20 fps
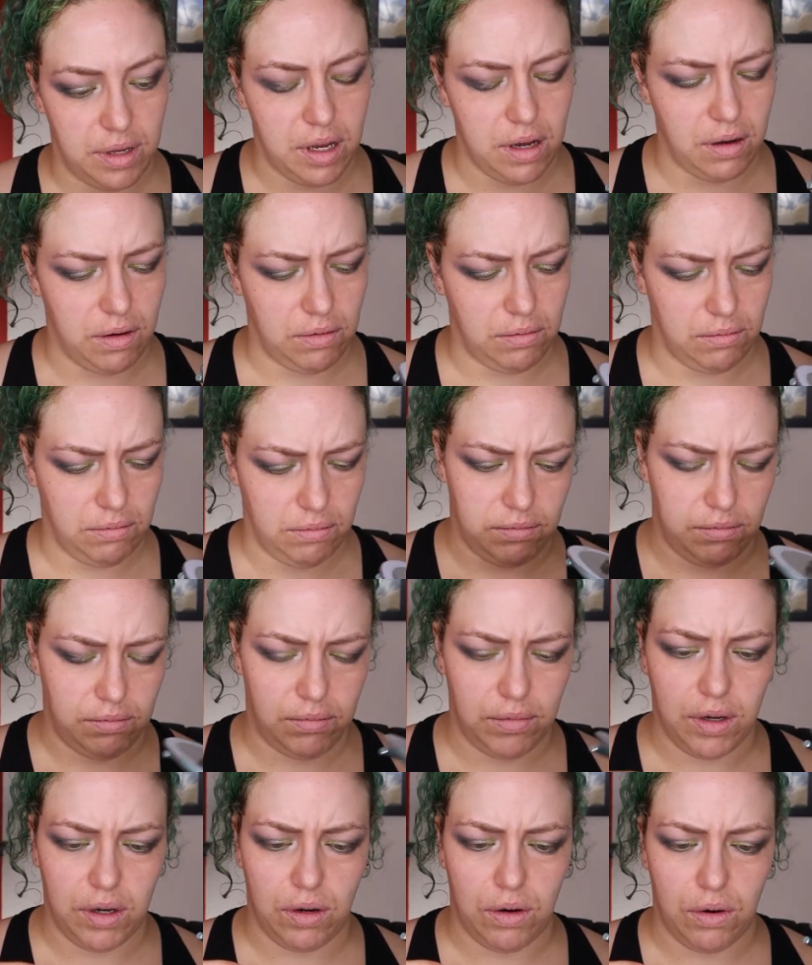Oh,
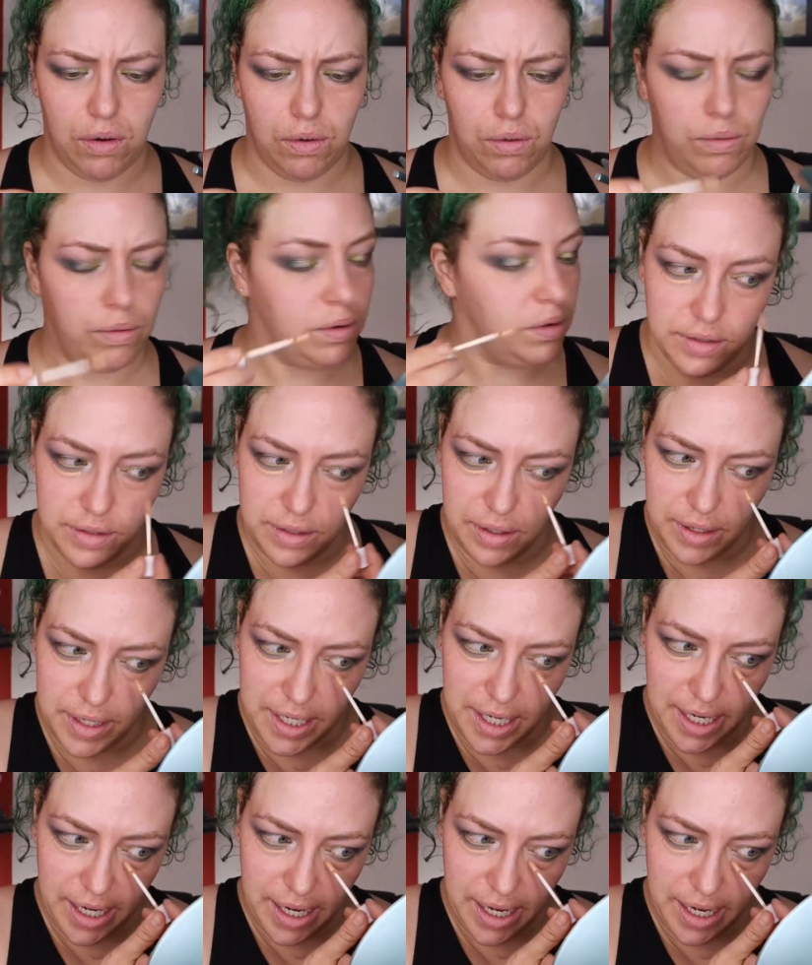Oh, so and